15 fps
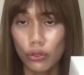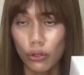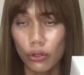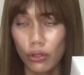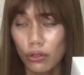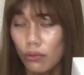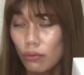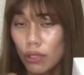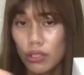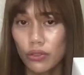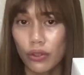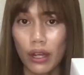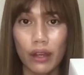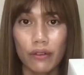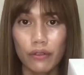or
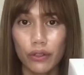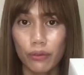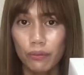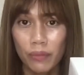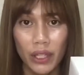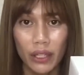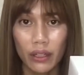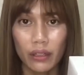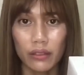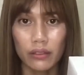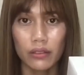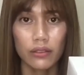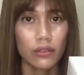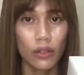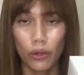whatsoever, milk,
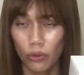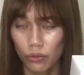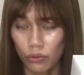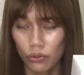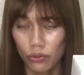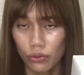no.